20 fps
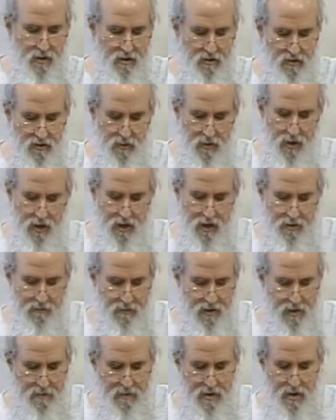So God
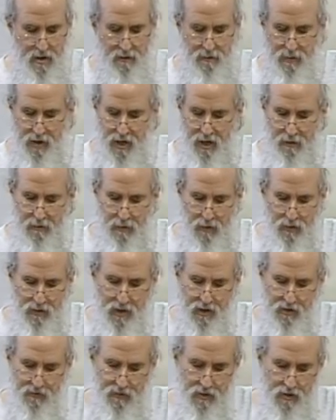may be compatible with
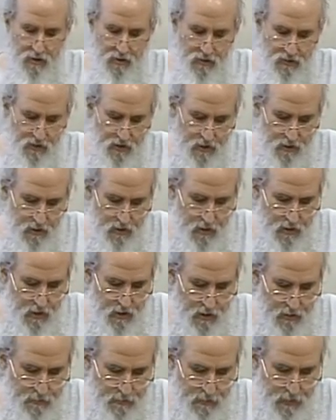evolution,
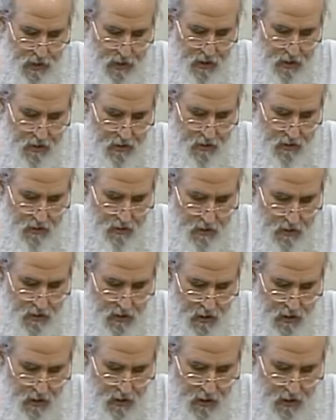but
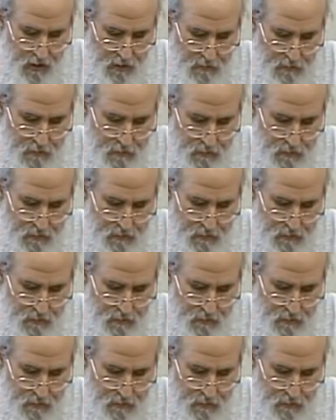um,